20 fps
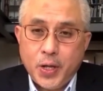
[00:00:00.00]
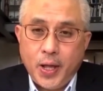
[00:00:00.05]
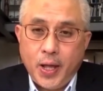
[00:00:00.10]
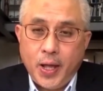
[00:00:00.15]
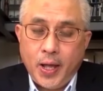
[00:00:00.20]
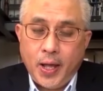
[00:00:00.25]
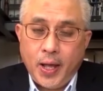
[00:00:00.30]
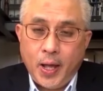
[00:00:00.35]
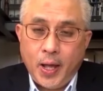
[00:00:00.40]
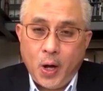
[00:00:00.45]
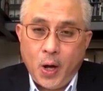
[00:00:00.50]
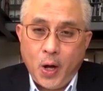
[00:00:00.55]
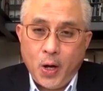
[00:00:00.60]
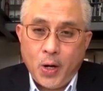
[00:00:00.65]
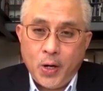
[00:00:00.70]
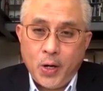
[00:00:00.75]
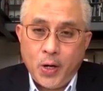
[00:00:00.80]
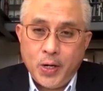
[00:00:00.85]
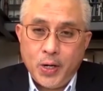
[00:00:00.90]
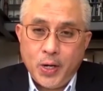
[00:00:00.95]

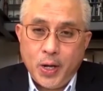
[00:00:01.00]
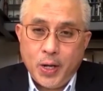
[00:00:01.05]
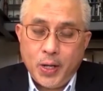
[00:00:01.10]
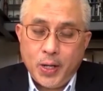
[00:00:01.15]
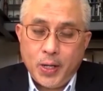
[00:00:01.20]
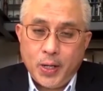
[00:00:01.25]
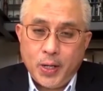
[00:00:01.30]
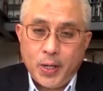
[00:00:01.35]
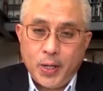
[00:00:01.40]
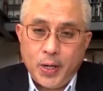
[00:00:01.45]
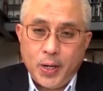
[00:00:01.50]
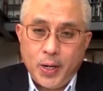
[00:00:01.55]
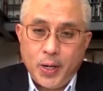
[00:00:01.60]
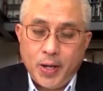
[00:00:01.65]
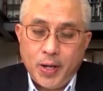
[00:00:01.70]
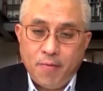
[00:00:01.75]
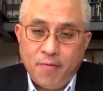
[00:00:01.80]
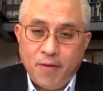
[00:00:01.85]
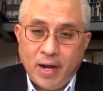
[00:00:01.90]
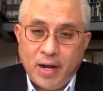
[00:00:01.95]
on
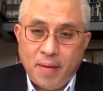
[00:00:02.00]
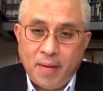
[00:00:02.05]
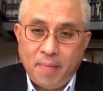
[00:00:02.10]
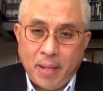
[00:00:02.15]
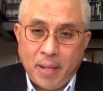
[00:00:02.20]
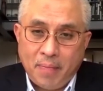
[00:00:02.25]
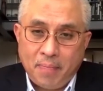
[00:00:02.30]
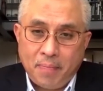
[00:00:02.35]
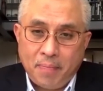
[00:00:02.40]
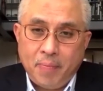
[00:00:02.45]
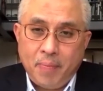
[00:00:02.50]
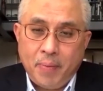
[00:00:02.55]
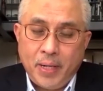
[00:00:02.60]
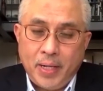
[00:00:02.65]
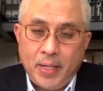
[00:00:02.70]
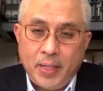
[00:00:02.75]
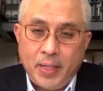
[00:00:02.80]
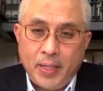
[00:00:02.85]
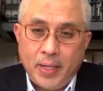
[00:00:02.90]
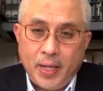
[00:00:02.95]
the very
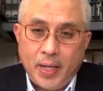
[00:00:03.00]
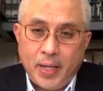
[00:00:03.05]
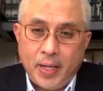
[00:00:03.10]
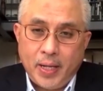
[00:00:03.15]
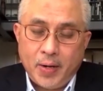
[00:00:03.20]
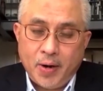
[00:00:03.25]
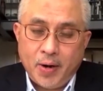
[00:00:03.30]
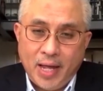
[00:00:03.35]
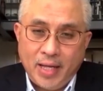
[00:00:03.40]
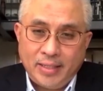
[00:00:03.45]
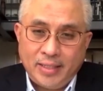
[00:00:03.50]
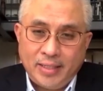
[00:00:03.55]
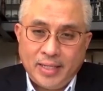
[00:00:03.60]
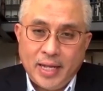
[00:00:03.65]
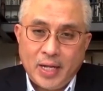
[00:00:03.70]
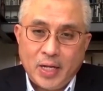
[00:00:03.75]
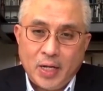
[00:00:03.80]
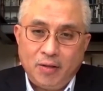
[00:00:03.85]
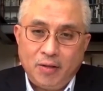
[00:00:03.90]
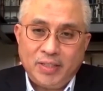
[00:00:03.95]
palpable
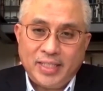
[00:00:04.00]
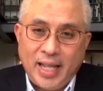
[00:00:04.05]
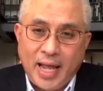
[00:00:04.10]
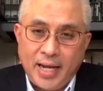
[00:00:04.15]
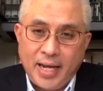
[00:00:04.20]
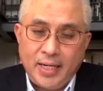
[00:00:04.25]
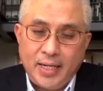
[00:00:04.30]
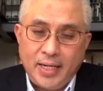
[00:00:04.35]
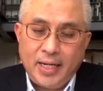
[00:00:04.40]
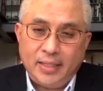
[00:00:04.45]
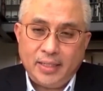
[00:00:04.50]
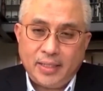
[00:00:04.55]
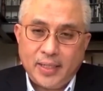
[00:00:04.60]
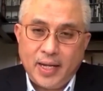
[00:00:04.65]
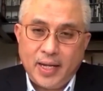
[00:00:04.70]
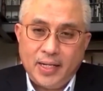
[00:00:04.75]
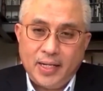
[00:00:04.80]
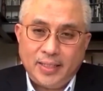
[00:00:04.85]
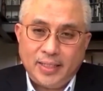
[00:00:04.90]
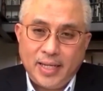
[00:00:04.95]
raising of standards
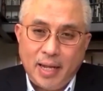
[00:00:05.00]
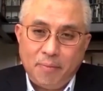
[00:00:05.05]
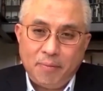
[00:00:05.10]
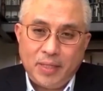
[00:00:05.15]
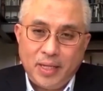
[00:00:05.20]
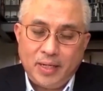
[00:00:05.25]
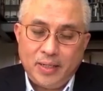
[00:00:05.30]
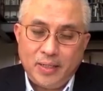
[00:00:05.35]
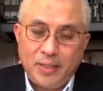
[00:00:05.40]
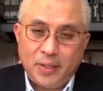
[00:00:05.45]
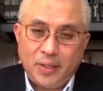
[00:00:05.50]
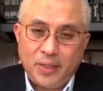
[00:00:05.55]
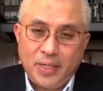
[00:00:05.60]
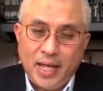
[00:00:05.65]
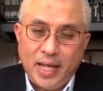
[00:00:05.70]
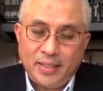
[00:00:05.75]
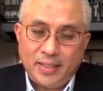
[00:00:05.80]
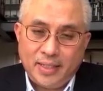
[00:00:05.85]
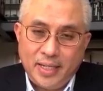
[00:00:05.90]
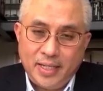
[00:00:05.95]
and acceptance on the
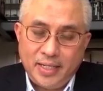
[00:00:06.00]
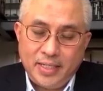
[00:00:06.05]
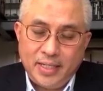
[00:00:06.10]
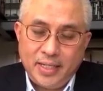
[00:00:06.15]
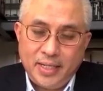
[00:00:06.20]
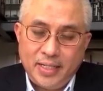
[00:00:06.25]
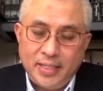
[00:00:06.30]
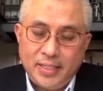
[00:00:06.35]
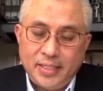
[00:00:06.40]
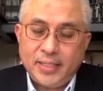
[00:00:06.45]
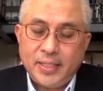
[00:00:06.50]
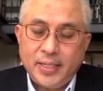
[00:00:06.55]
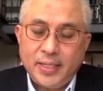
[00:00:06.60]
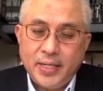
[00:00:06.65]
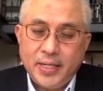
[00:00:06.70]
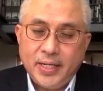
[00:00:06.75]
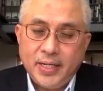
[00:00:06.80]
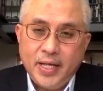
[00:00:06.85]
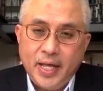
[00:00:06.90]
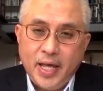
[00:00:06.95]
SDGs,
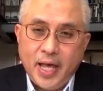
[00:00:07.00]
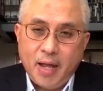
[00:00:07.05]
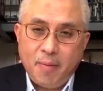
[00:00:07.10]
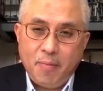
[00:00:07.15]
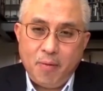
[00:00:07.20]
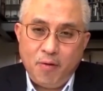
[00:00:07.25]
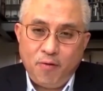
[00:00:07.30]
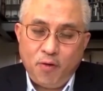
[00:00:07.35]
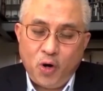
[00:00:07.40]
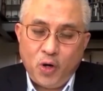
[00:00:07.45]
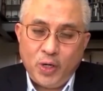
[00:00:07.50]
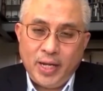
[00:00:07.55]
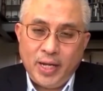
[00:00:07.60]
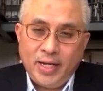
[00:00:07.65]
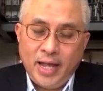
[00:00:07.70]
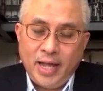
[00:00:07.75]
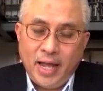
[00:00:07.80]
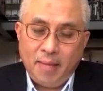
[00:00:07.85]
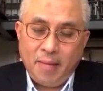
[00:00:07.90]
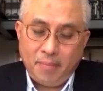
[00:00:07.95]
and before
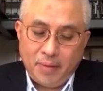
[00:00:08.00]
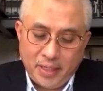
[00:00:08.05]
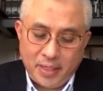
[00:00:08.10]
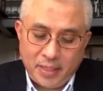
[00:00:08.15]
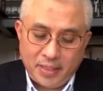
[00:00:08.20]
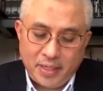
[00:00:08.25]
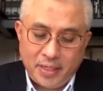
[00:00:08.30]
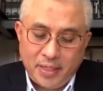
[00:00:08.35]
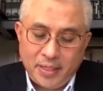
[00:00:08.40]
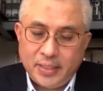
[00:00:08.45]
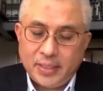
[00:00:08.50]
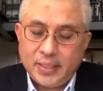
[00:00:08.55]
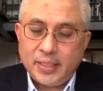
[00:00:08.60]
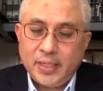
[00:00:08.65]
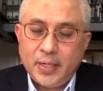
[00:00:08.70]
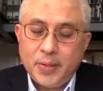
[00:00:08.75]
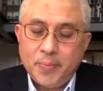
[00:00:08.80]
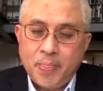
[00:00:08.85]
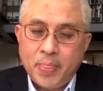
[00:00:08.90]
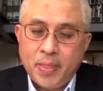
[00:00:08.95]
that, the MDGs.
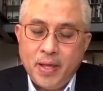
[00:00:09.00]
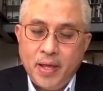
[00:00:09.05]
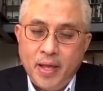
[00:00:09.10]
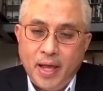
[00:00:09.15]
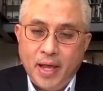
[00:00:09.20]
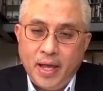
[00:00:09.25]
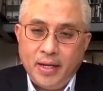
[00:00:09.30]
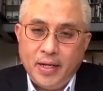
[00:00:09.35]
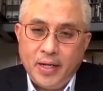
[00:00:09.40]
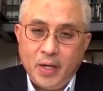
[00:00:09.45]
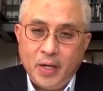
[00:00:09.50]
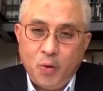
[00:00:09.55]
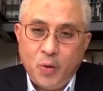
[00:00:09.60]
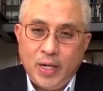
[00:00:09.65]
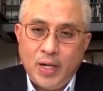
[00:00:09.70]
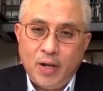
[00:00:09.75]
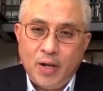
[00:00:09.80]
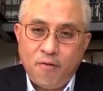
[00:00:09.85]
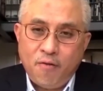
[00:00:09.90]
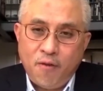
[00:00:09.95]
And in the
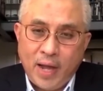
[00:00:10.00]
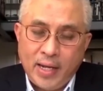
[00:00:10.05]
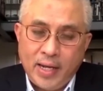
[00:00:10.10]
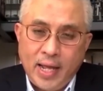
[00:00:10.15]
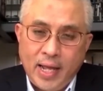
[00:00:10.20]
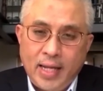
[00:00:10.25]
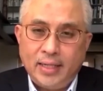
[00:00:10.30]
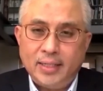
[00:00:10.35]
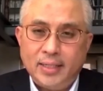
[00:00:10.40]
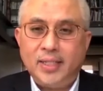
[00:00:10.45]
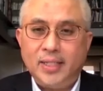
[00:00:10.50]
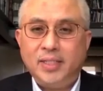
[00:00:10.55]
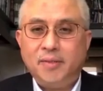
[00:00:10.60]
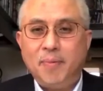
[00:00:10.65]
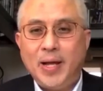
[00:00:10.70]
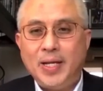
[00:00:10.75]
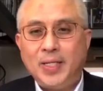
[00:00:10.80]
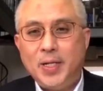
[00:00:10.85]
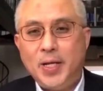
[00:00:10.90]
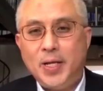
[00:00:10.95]
world of finance,
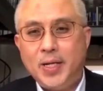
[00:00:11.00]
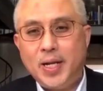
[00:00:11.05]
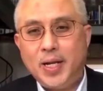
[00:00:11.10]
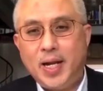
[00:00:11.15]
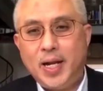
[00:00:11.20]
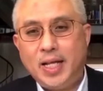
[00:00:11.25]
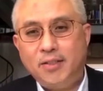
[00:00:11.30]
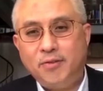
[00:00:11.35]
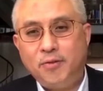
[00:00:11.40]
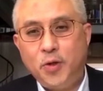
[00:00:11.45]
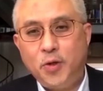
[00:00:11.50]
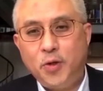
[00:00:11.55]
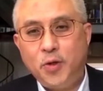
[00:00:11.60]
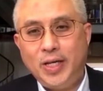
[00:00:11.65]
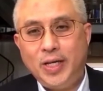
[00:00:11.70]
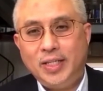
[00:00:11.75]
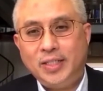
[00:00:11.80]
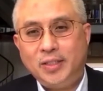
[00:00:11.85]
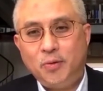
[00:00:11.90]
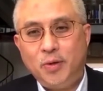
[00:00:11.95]
especially in the last few
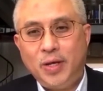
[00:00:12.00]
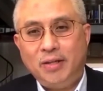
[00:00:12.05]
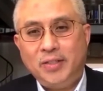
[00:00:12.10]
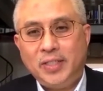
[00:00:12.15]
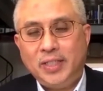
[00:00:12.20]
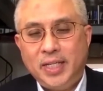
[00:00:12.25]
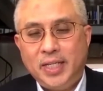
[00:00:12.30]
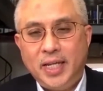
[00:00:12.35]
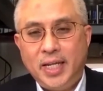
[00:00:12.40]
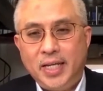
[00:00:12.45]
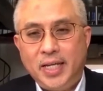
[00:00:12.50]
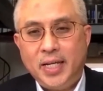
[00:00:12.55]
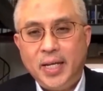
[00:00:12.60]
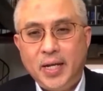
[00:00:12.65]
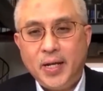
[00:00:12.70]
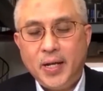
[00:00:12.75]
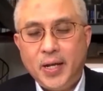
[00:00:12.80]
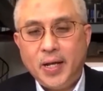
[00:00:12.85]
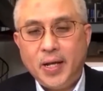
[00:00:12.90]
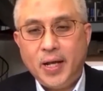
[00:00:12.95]
years, we have seen
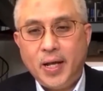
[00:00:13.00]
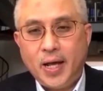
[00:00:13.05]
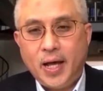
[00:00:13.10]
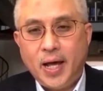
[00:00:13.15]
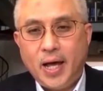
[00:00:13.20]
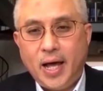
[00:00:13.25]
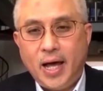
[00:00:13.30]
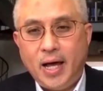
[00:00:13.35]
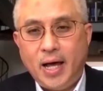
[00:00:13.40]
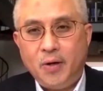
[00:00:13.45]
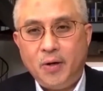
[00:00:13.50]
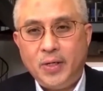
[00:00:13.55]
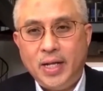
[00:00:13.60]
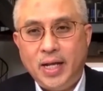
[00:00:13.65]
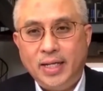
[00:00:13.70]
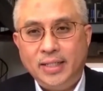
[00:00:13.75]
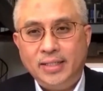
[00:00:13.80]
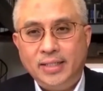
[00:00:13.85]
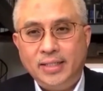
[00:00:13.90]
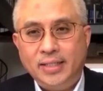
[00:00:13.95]
how
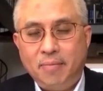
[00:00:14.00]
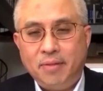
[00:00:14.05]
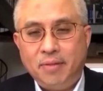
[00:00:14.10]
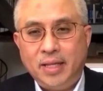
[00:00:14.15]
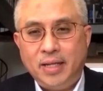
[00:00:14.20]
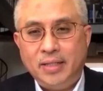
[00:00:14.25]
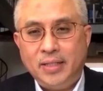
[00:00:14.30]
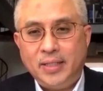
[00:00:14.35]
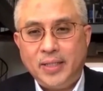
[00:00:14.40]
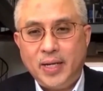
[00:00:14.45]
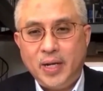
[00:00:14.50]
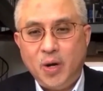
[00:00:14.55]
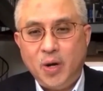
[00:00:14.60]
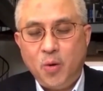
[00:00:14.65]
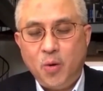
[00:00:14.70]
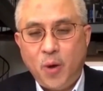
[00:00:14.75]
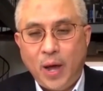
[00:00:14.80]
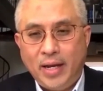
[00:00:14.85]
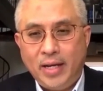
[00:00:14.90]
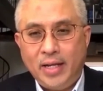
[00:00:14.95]
the acceptance and
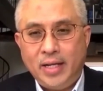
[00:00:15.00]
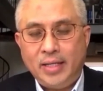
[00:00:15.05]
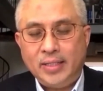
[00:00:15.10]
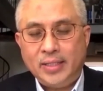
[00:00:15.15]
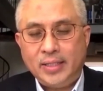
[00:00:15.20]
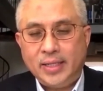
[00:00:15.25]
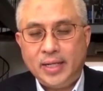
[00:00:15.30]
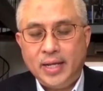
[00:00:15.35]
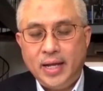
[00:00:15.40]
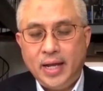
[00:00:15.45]
awareness,